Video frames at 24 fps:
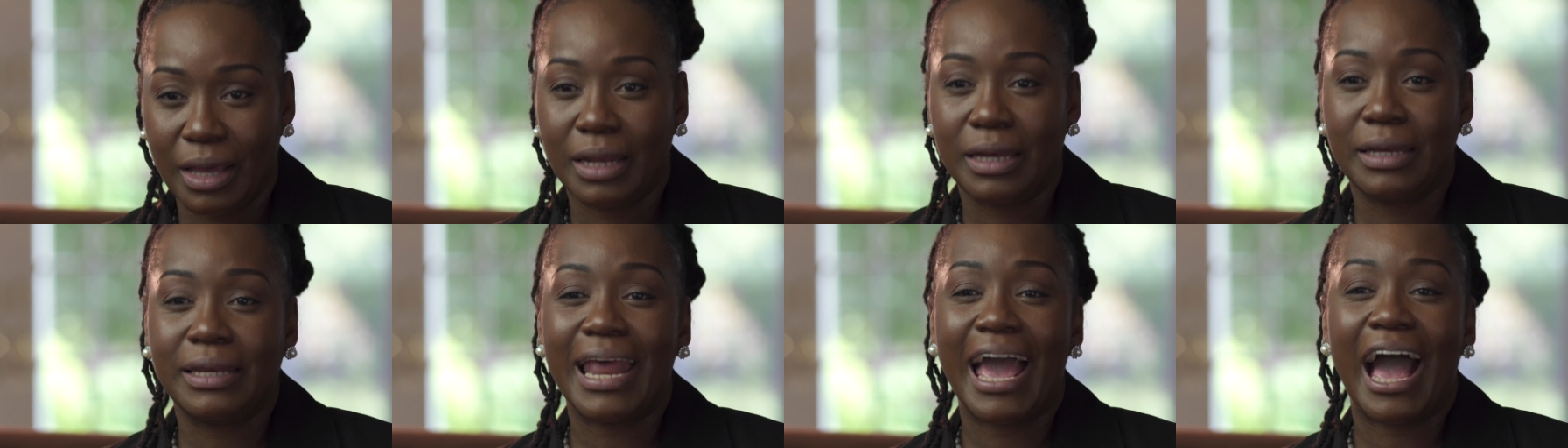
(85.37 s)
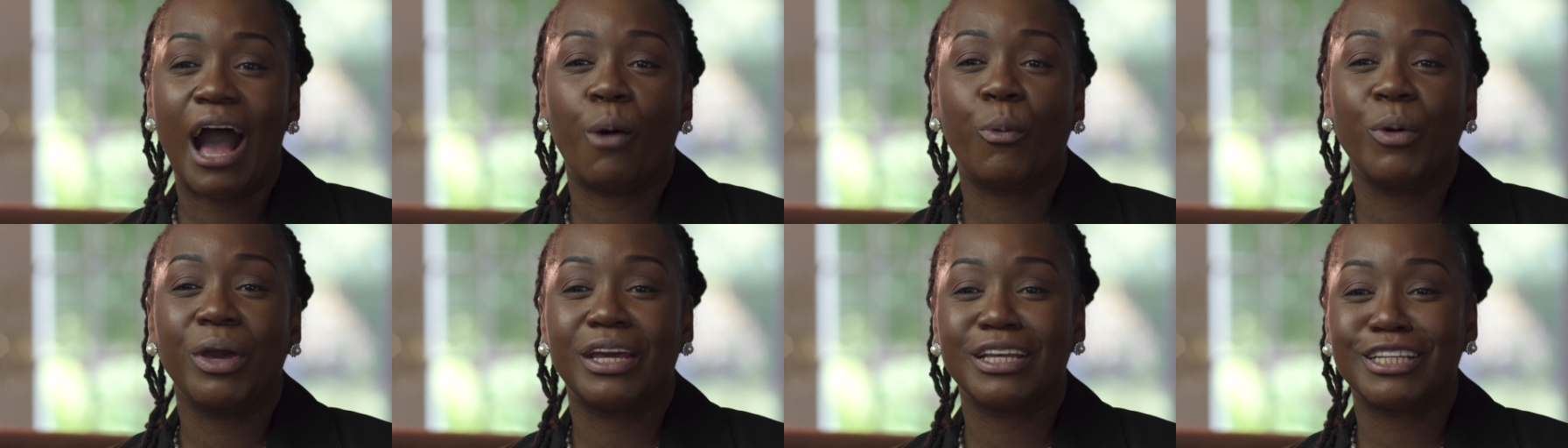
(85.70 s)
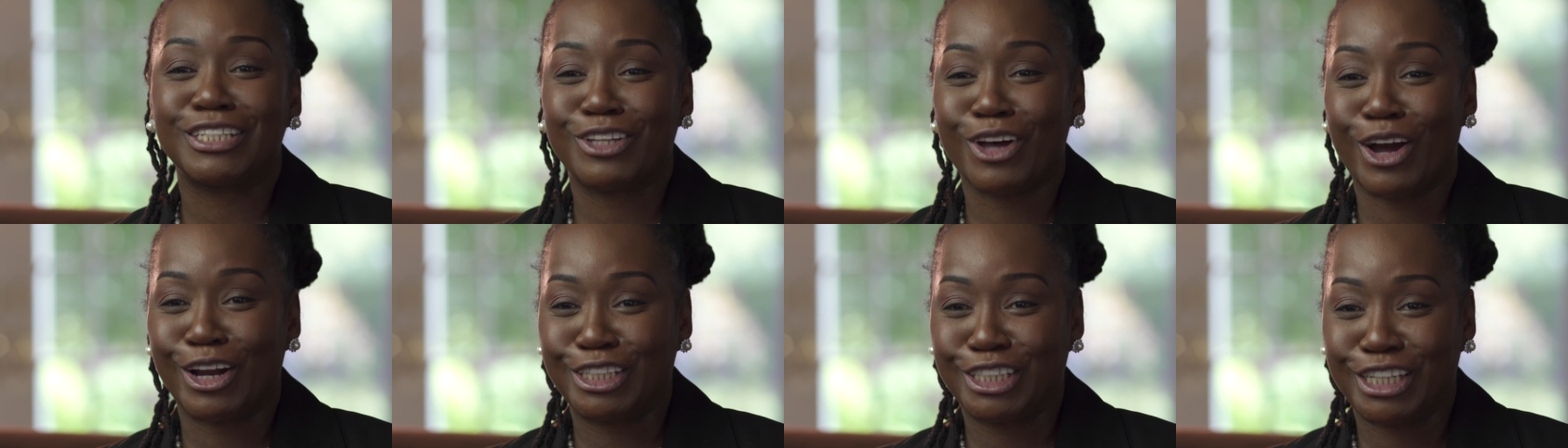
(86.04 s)
now we can
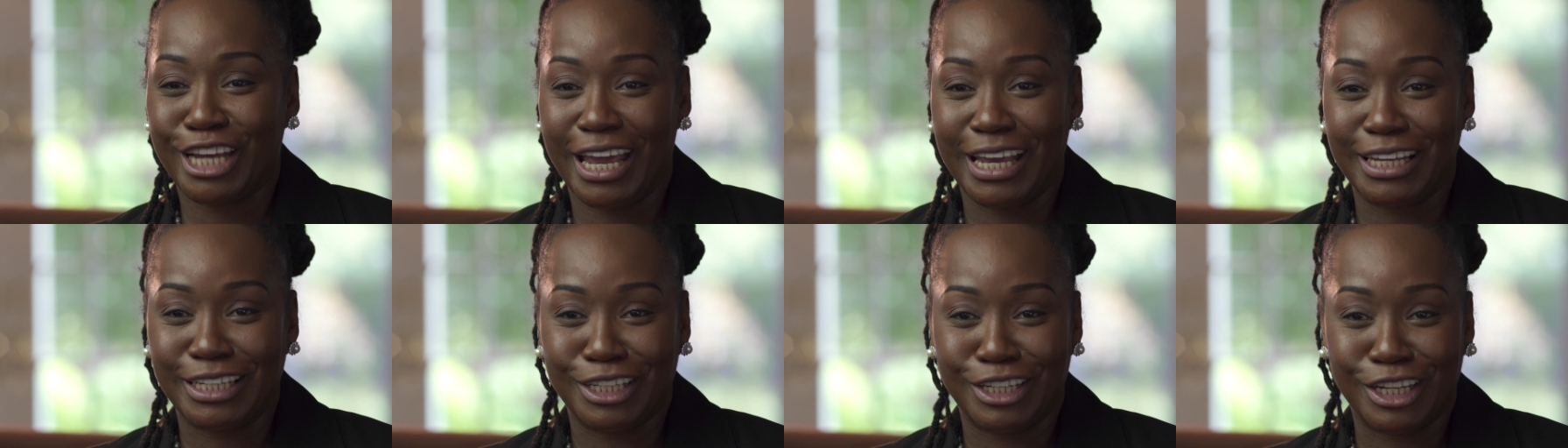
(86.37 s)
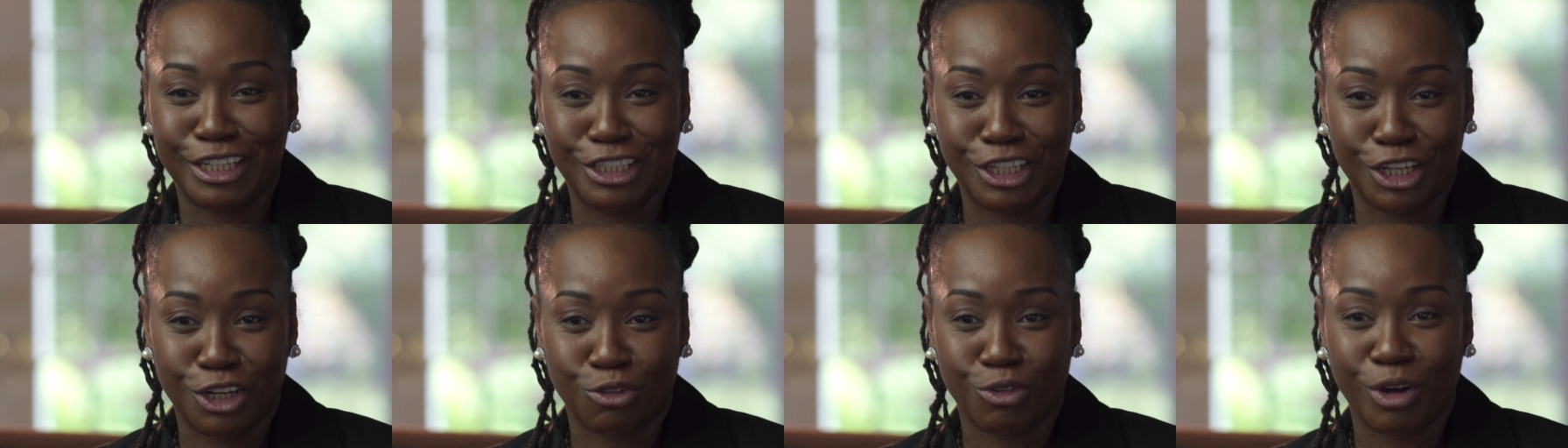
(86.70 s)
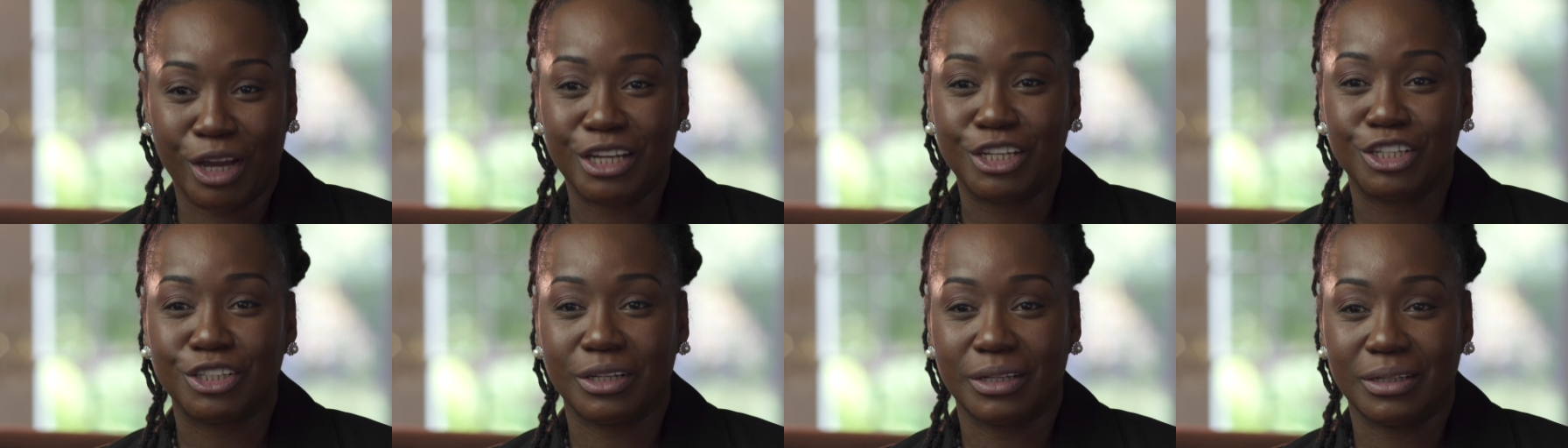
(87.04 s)
start changing the
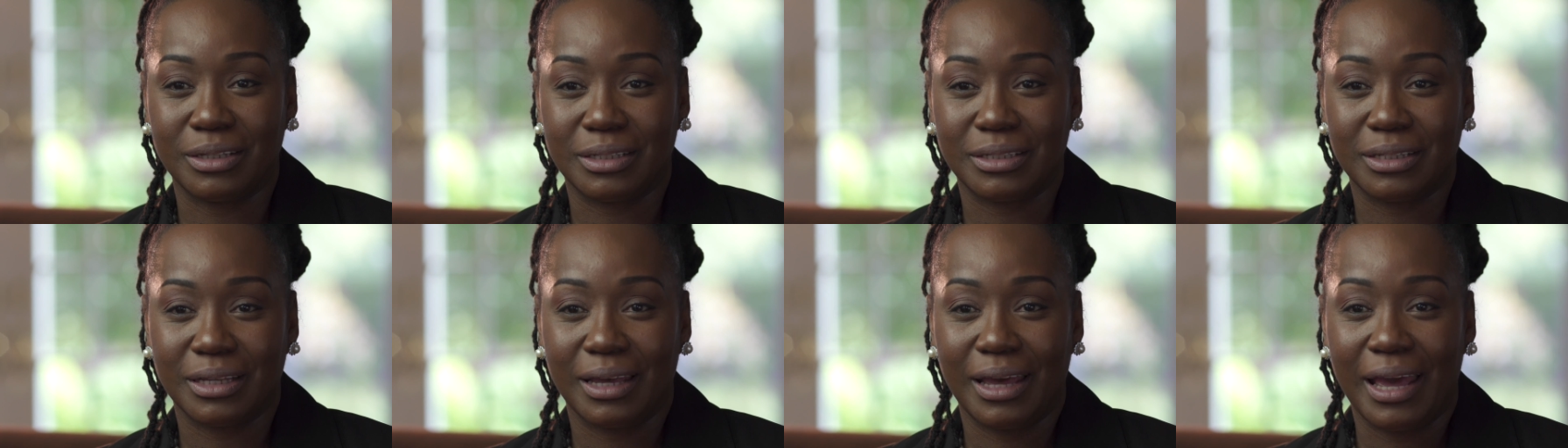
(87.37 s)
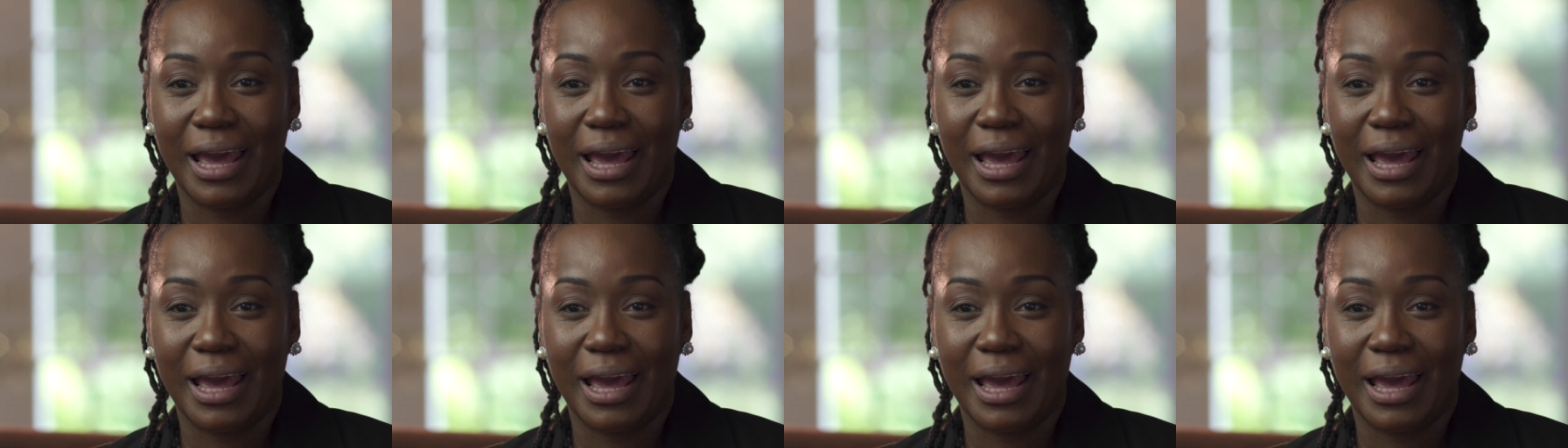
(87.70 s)
generations.